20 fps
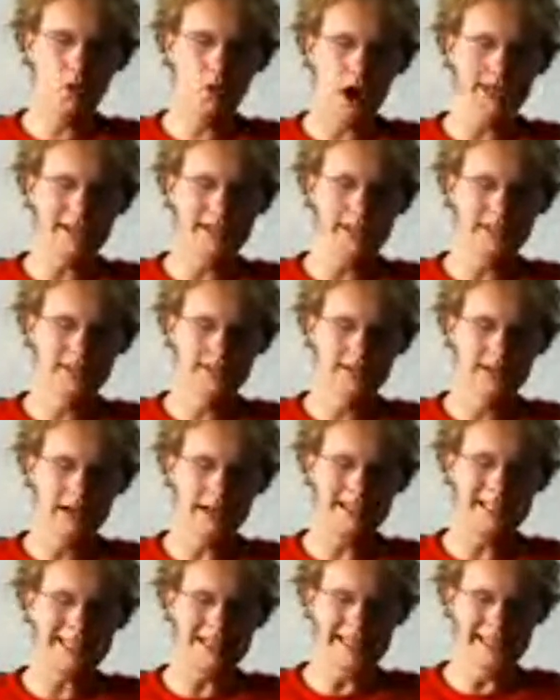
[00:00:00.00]
want
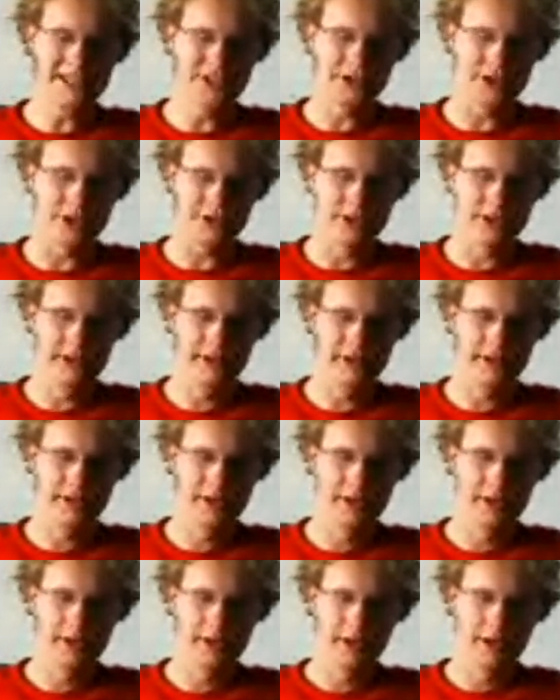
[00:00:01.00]
a T-shirt,
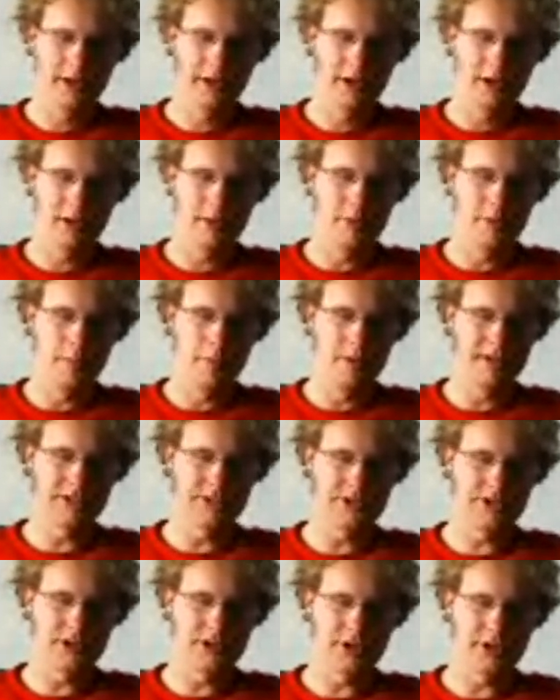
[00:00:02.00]

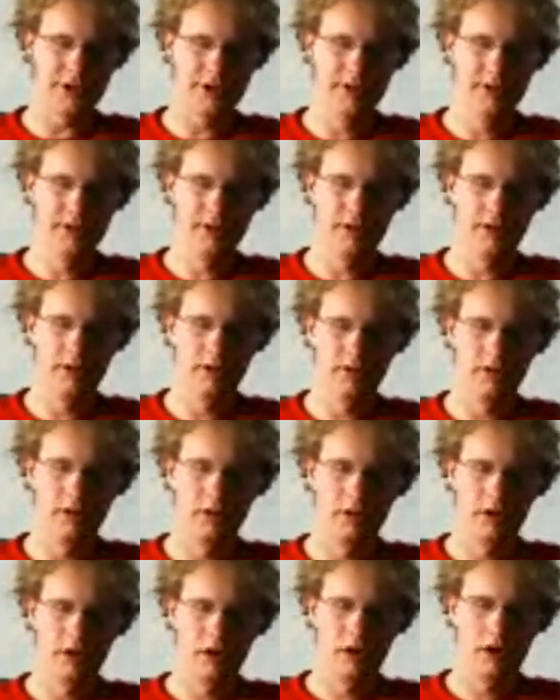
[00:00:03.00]
Mister
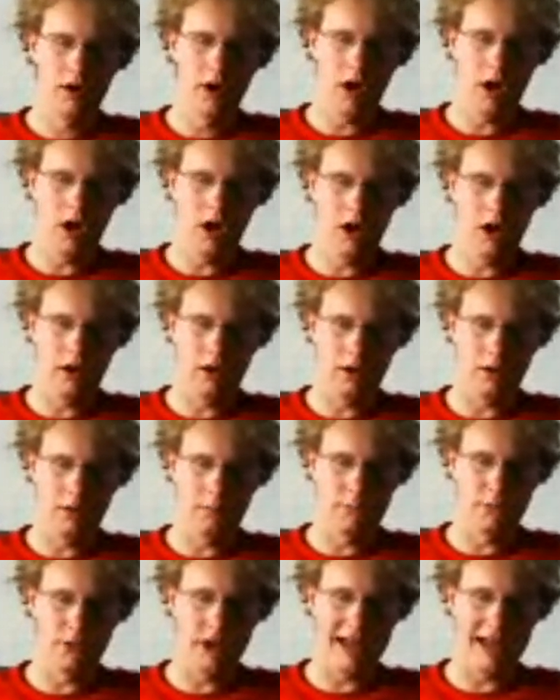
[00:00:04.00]
uh,
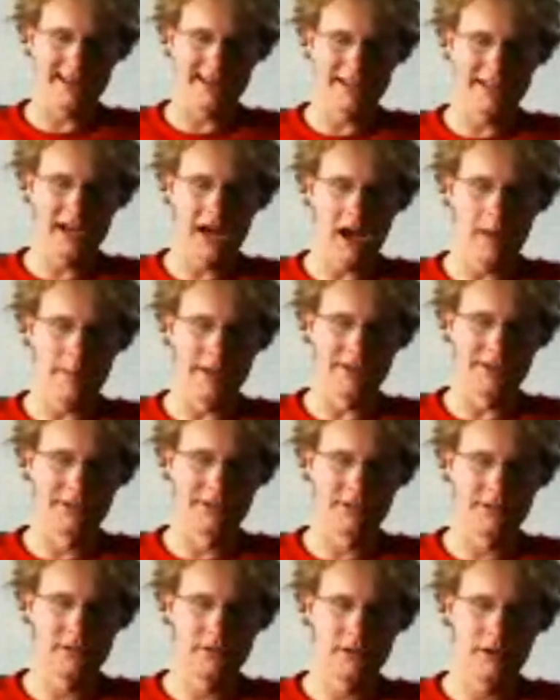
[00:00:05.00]
uh, Brett
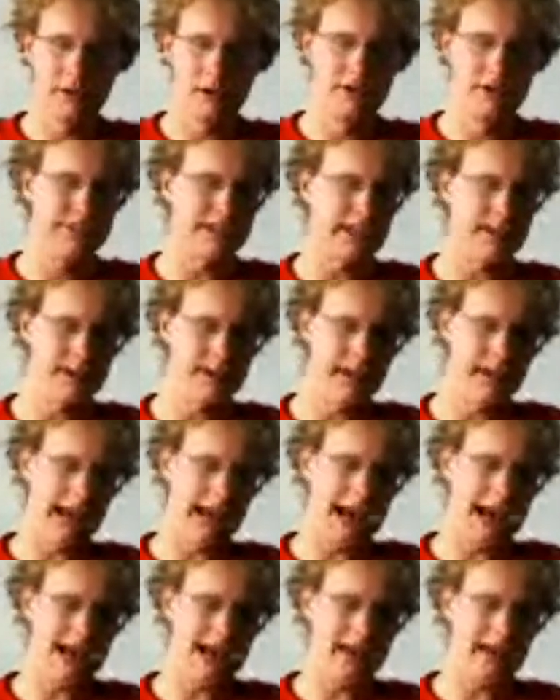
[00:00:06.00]
Thomas, send me an
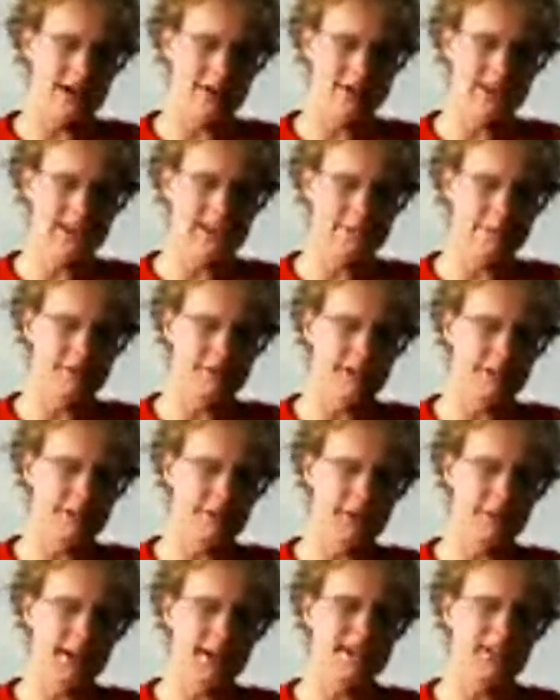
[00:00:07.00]
at, uh, send send
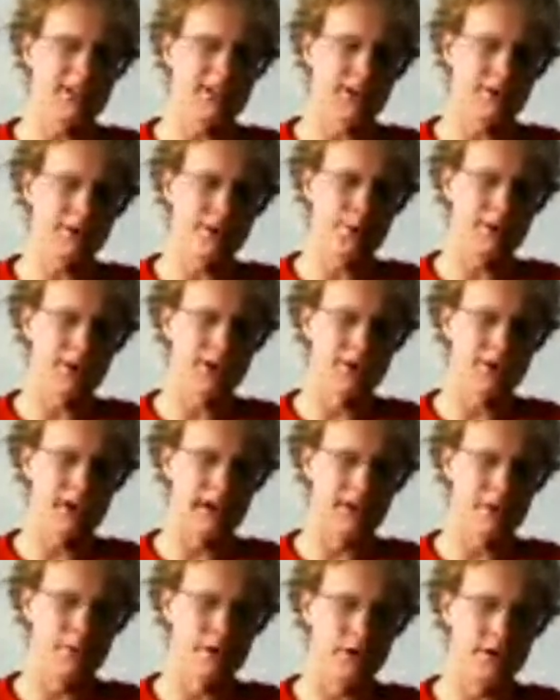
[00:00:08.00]
me a message on Twitter,
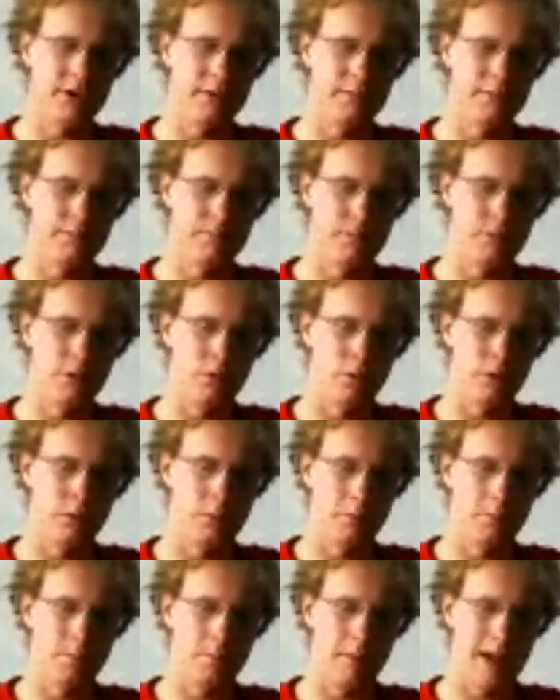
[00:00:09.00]
and we'll
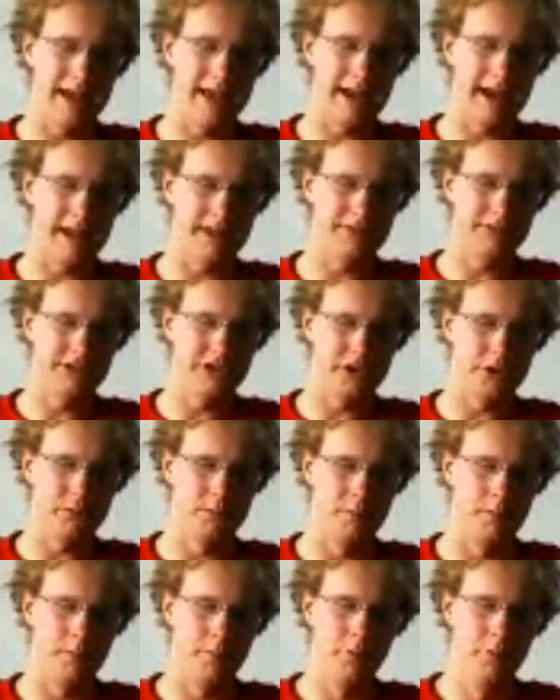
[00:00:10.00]
we'll make it
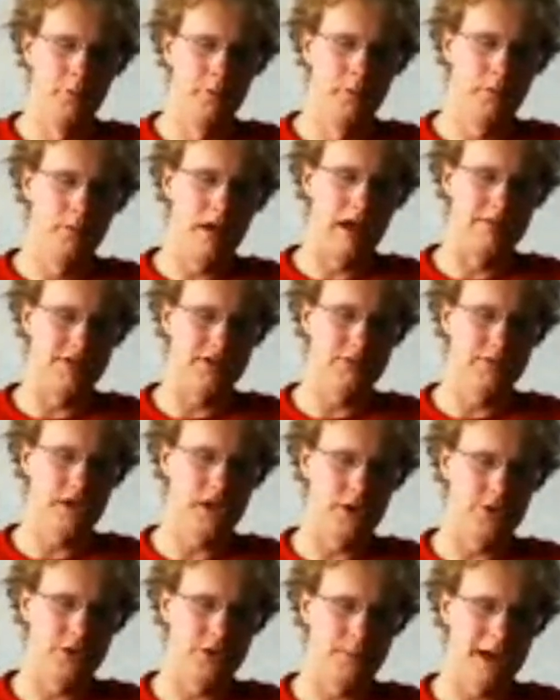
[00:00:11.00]
so.
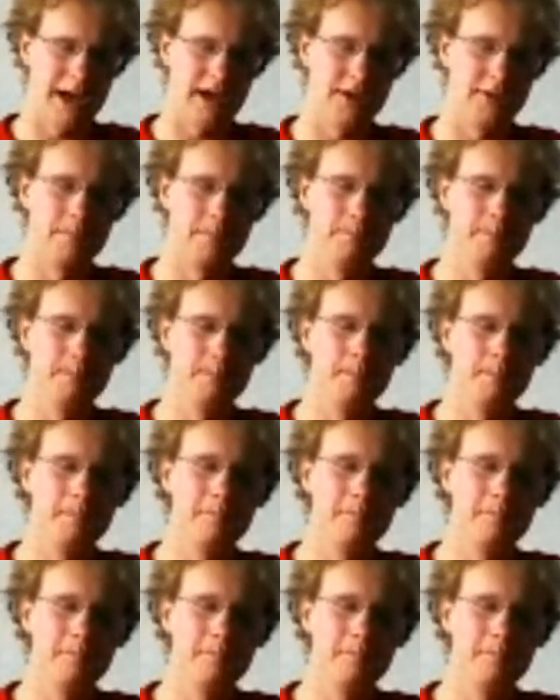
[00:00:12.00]
Scudderman doesn't care about the